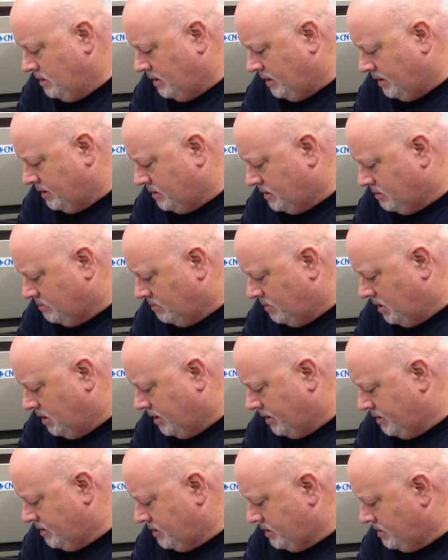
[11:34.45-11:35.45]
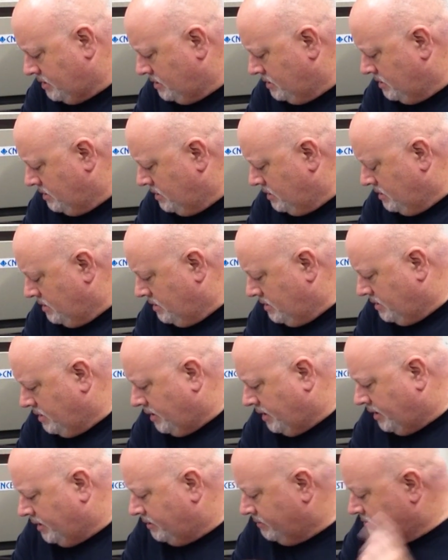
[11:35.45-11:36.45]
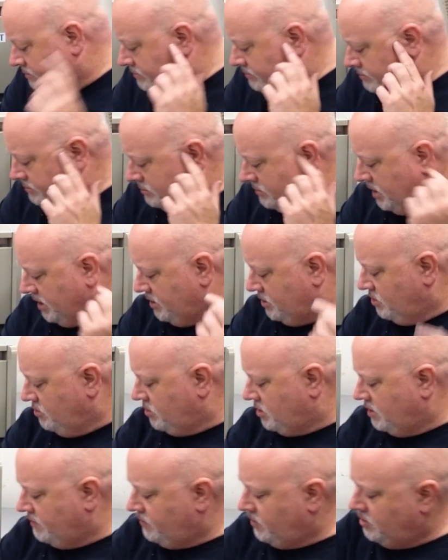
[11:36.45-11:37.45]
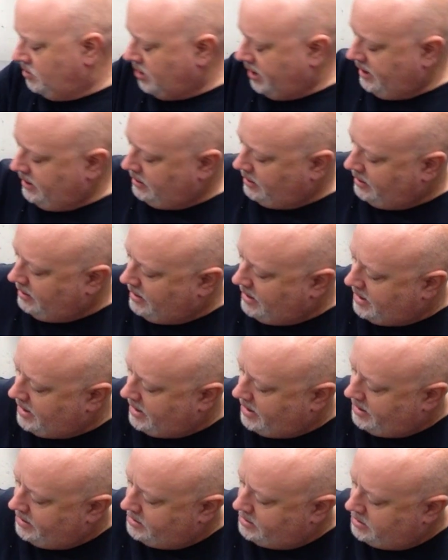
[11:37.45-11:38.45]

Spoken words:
and some nuts. They do give you a lot